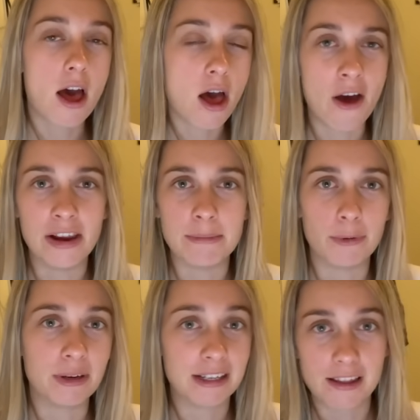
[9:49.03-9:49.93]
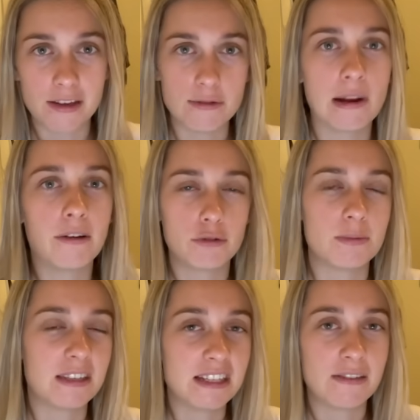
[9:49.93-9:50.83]
early morning and then do live streams
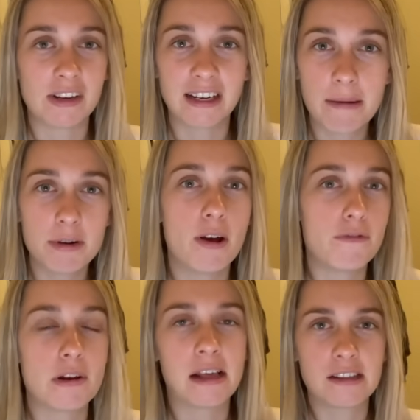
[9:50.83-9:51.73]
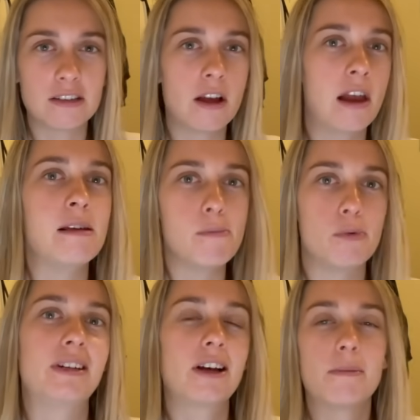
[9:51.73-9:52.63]
in the evening. Let me know if you like these early
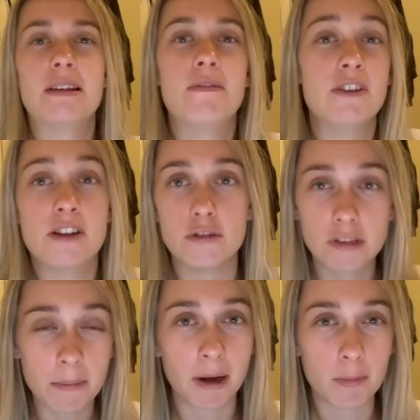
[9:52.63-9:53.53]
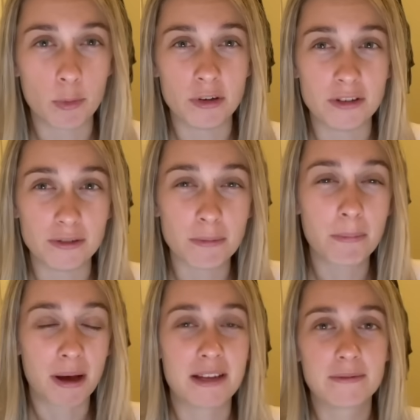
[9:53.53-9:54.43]
morning update videos, summing up all the news. Bye.